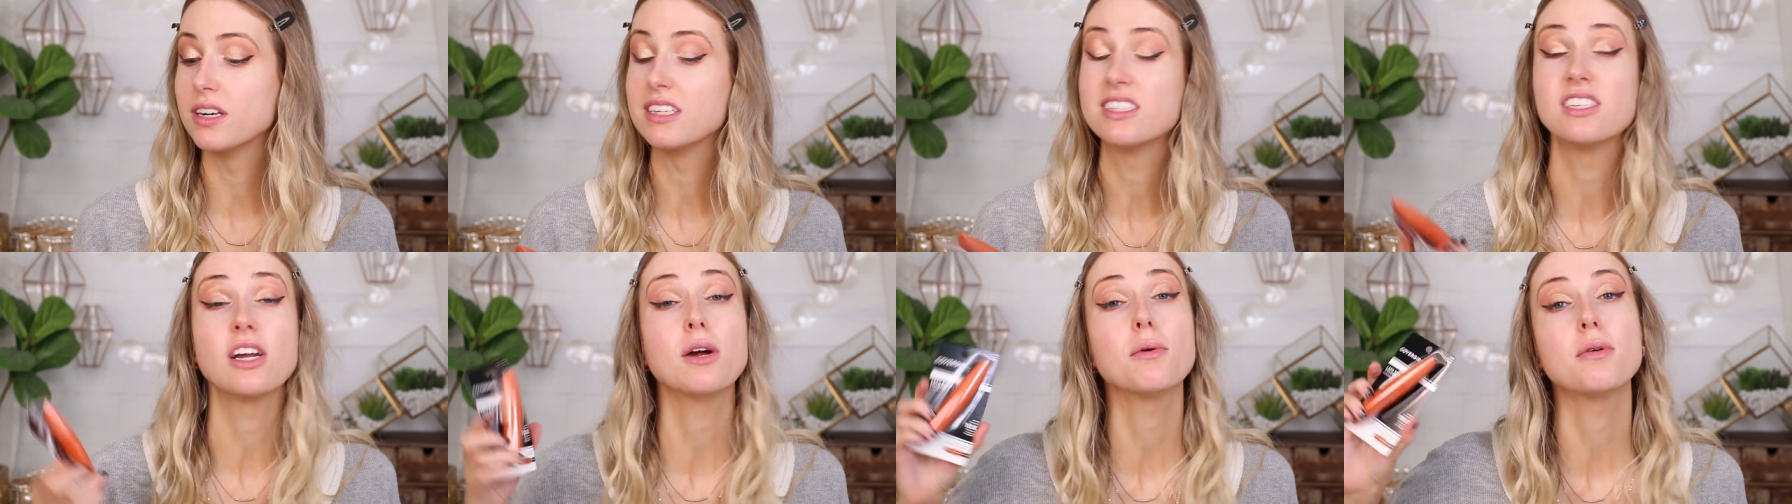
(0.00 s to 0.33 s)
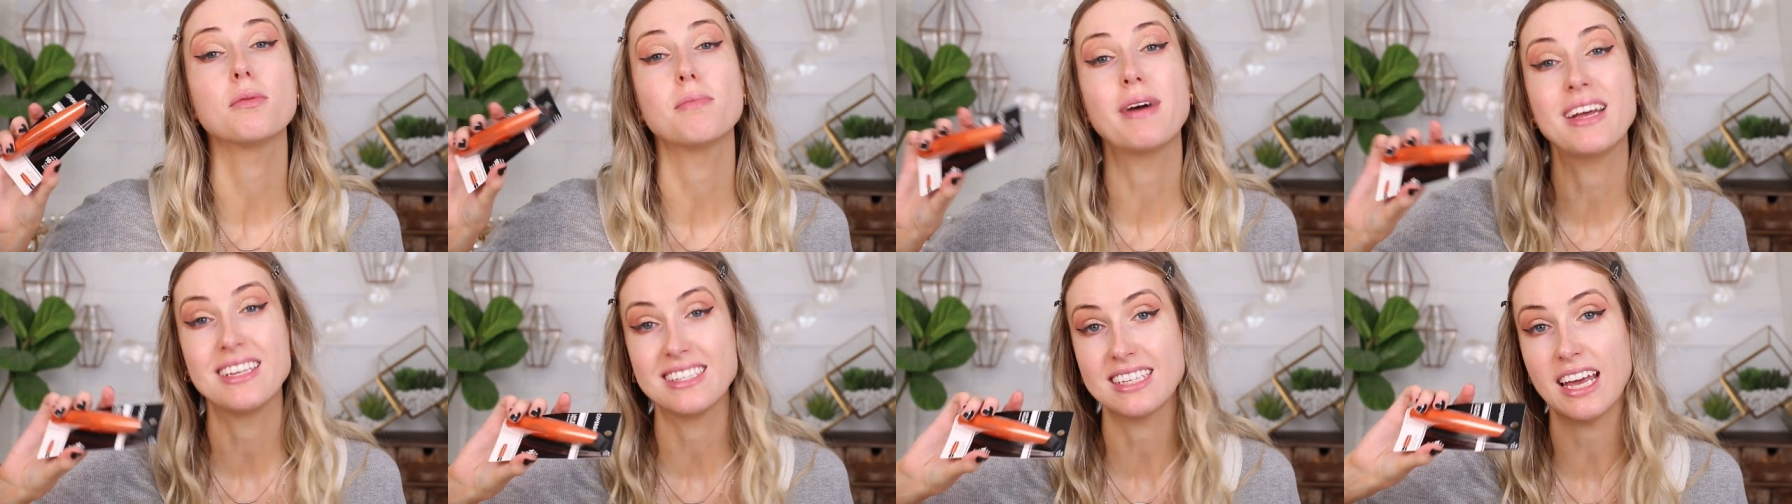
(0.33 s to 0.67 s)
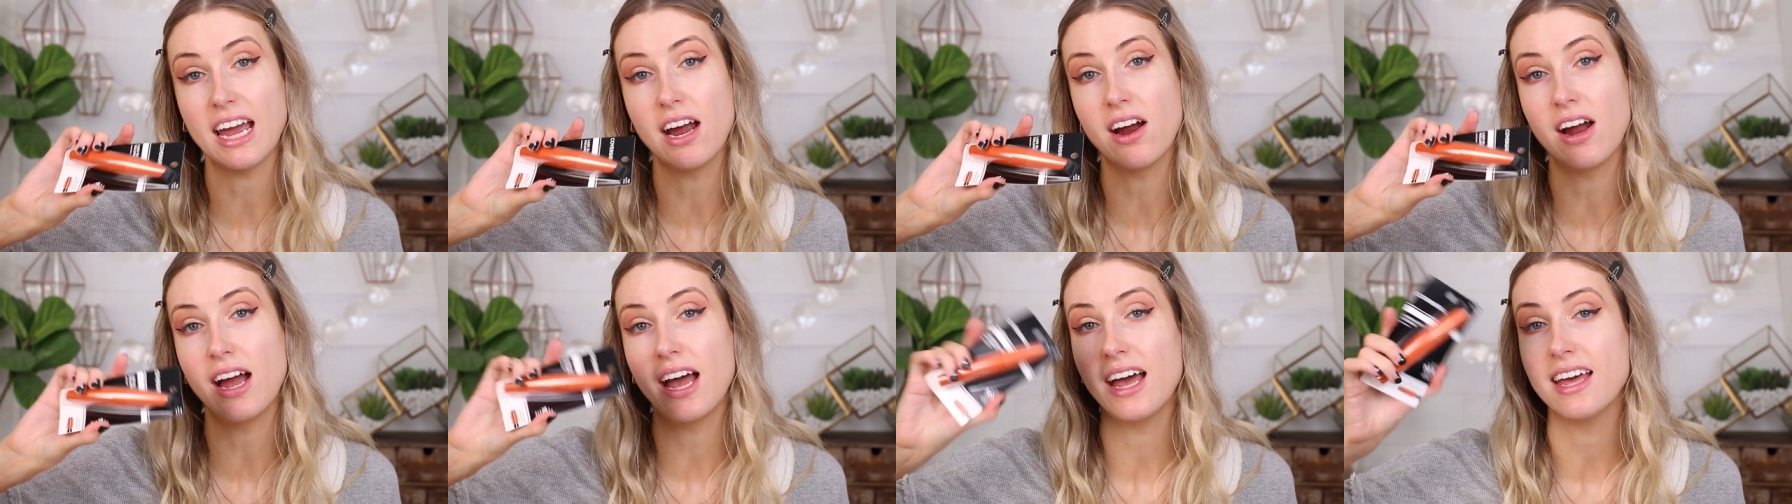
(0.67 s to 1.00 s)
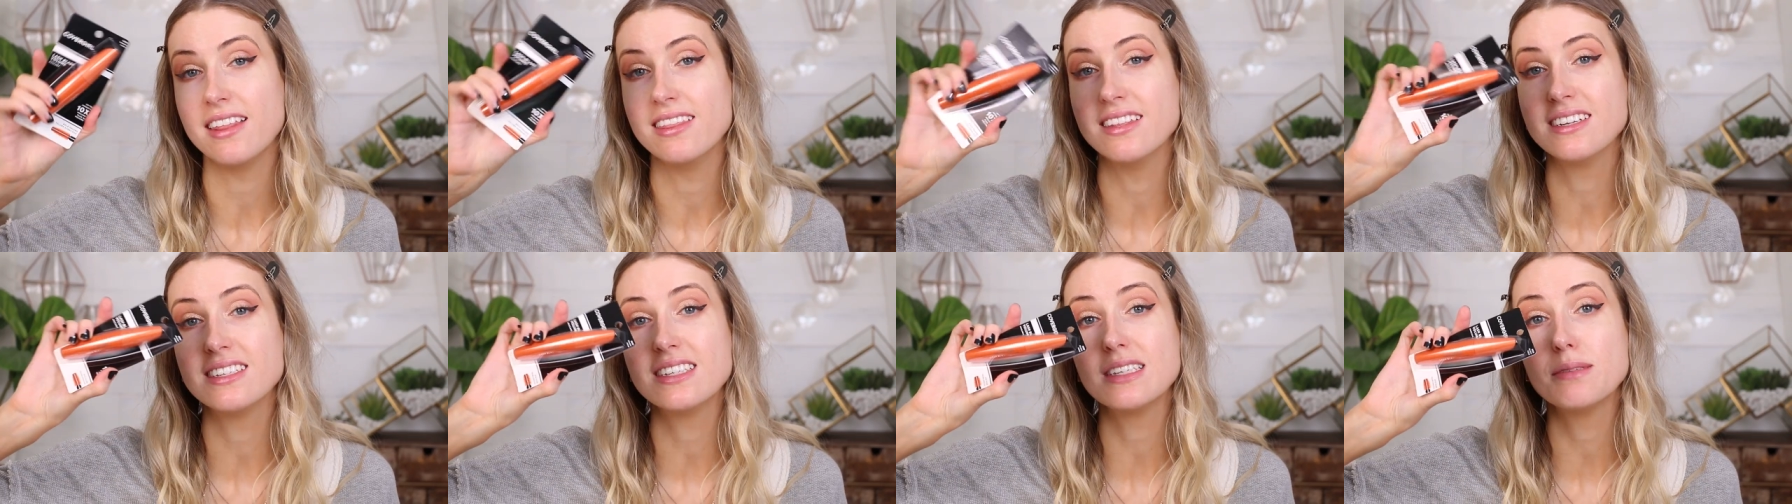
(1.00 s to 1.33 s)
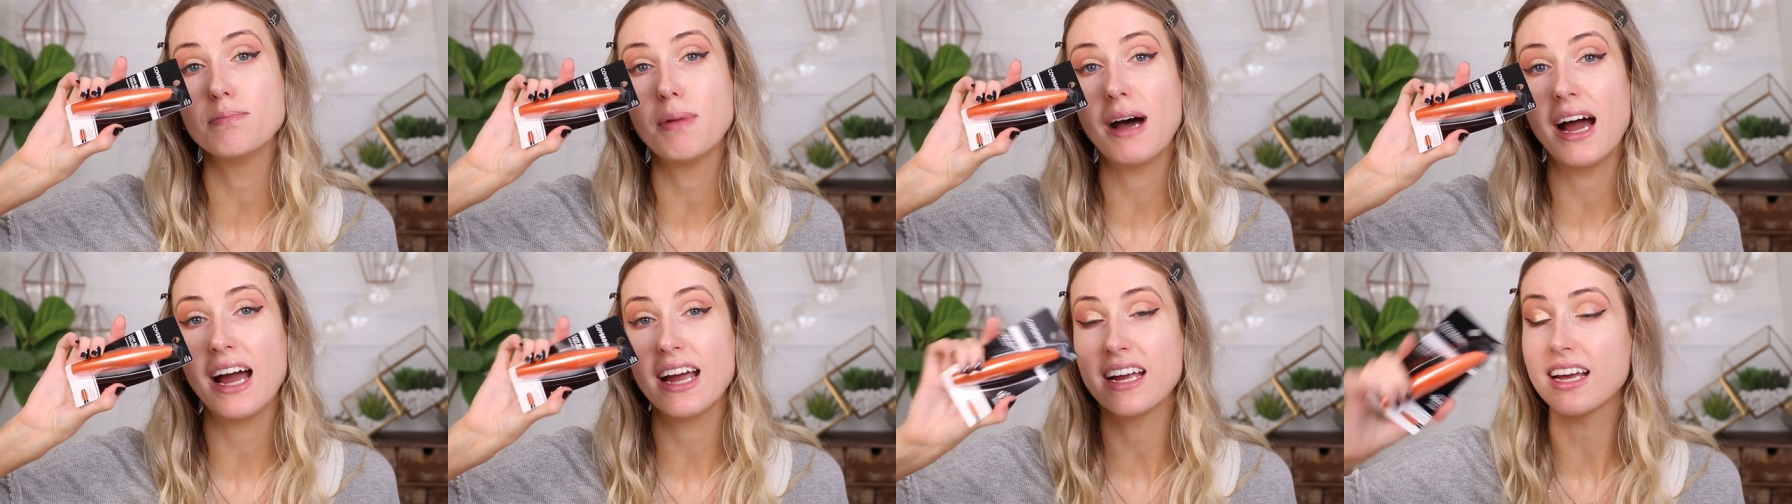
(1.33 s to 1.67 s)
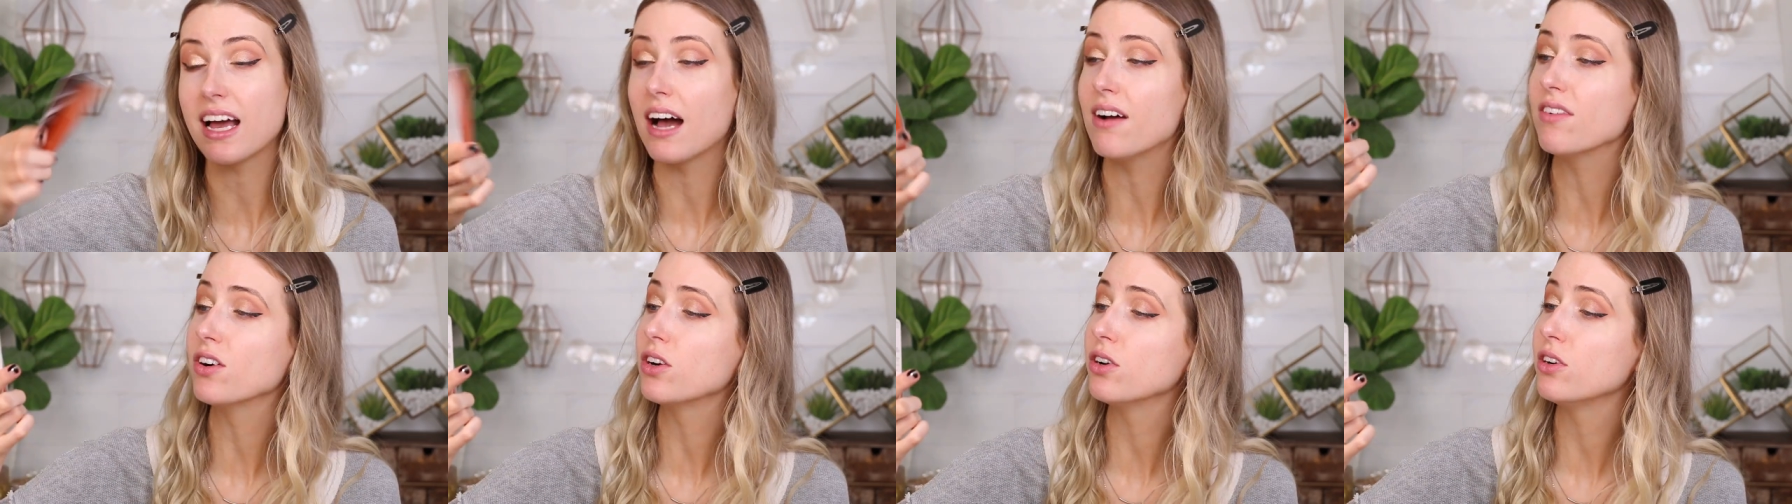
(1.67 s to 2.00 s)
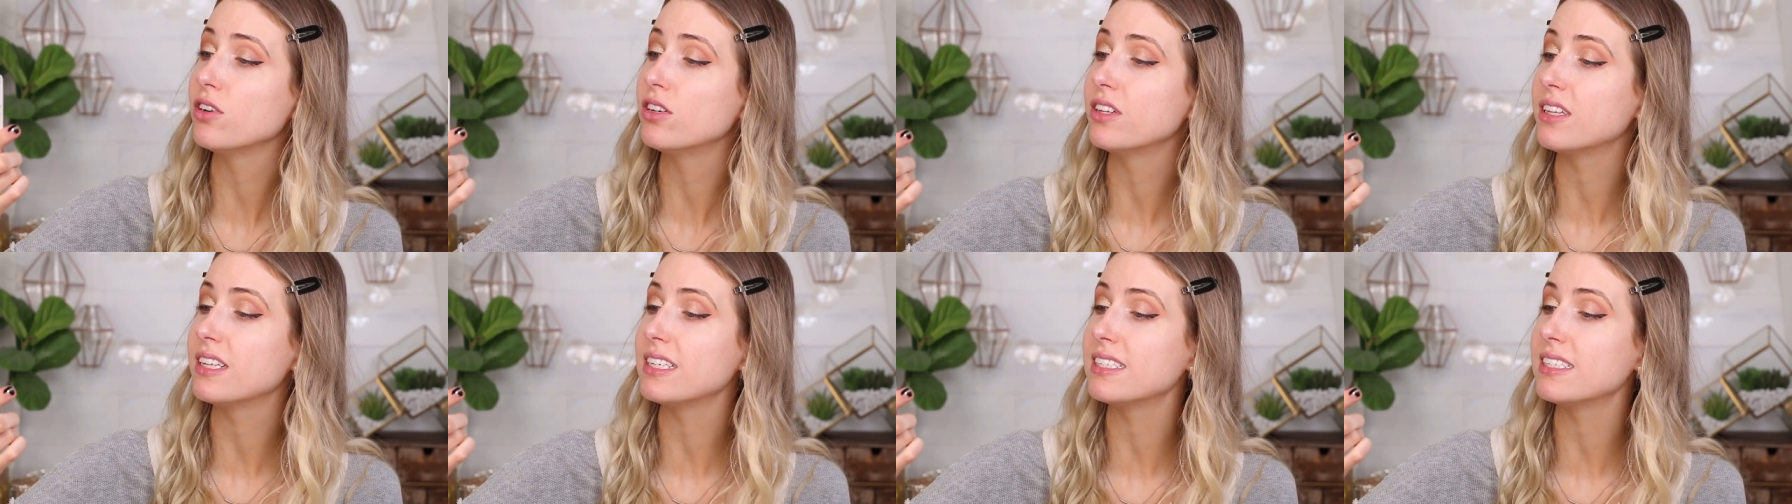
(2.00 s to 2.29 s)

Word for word: gonna start with mascara, and this is by Covergirl.